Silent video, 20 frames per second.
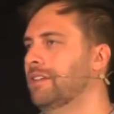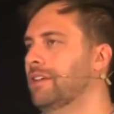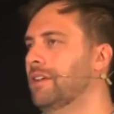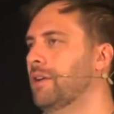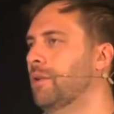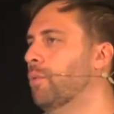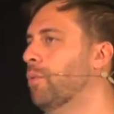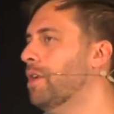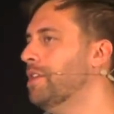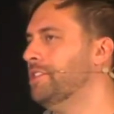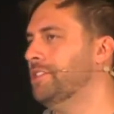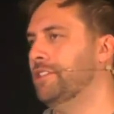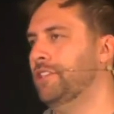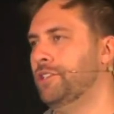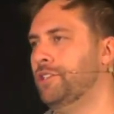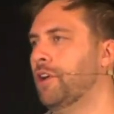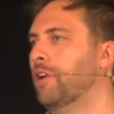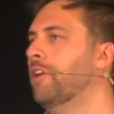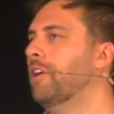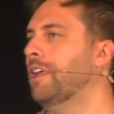was the
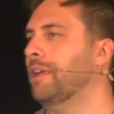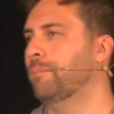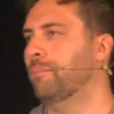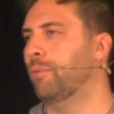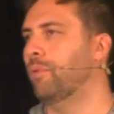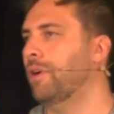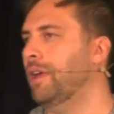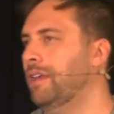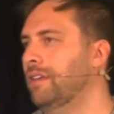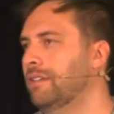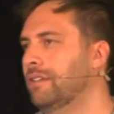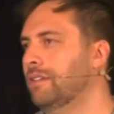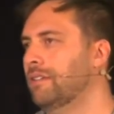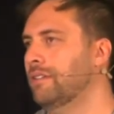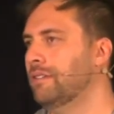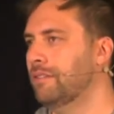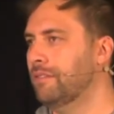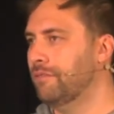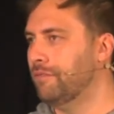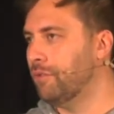turning point
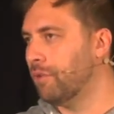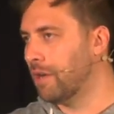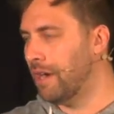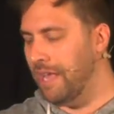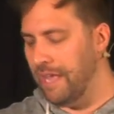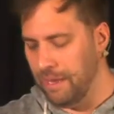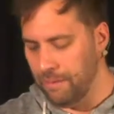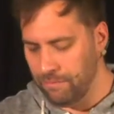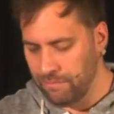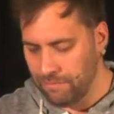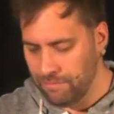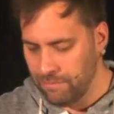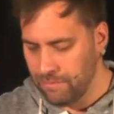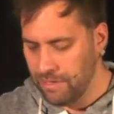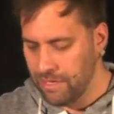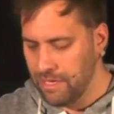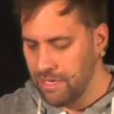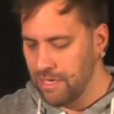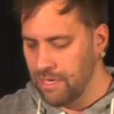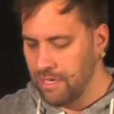for
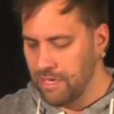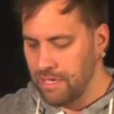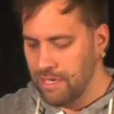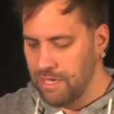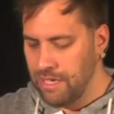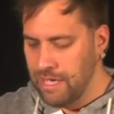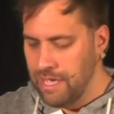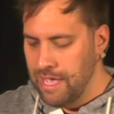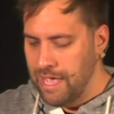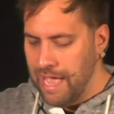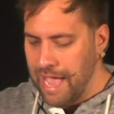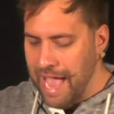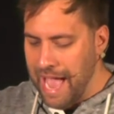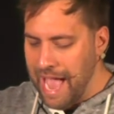him.